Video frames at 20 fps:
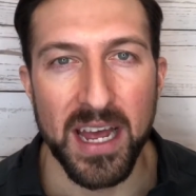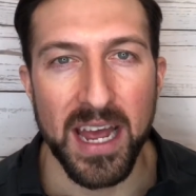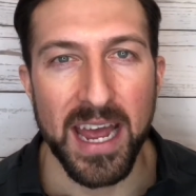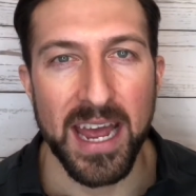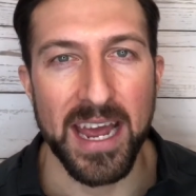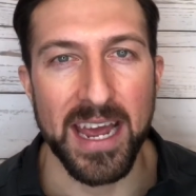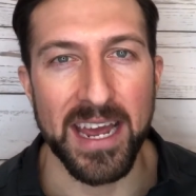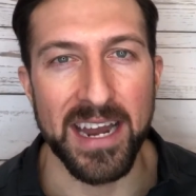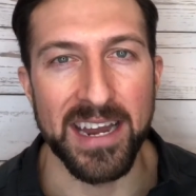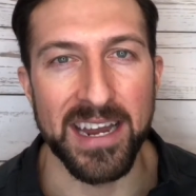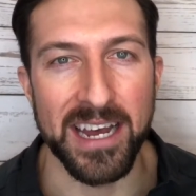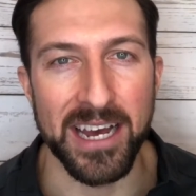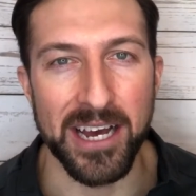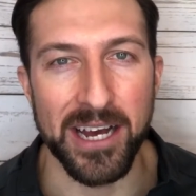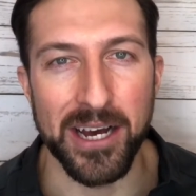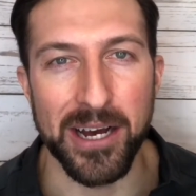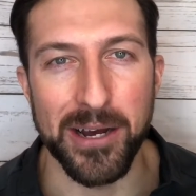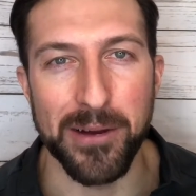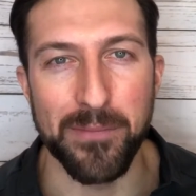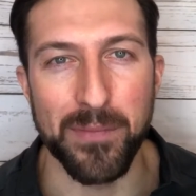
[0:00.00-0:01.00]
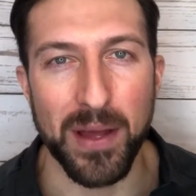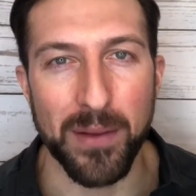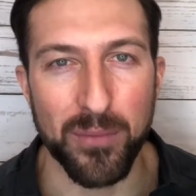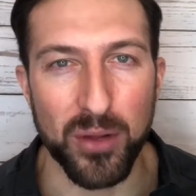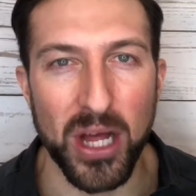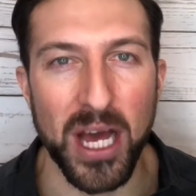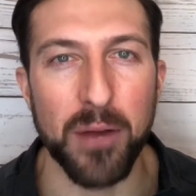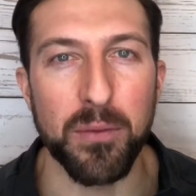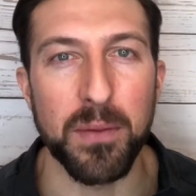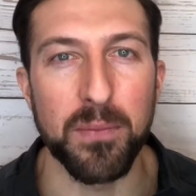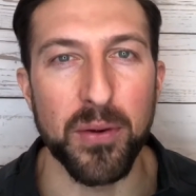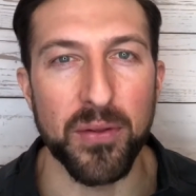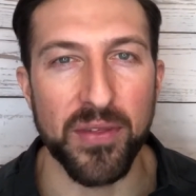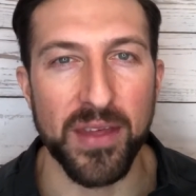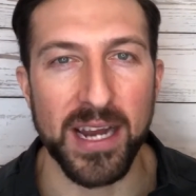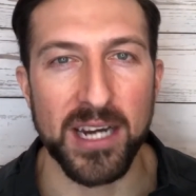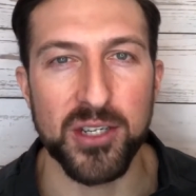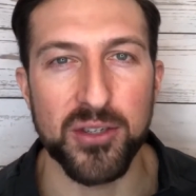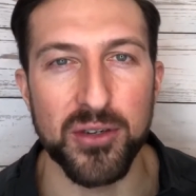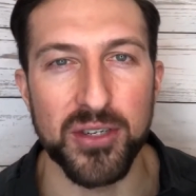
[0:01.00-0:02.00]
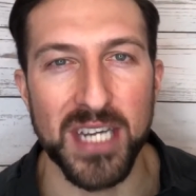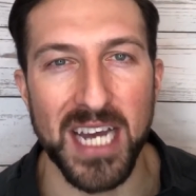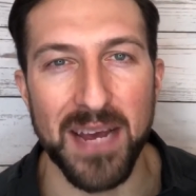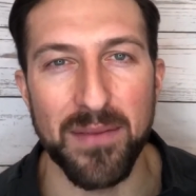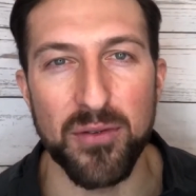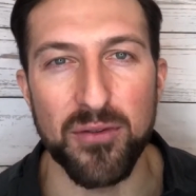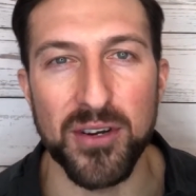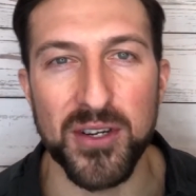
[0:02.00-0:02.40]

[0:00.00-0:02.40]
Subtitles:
and I'm glad we put the extra time and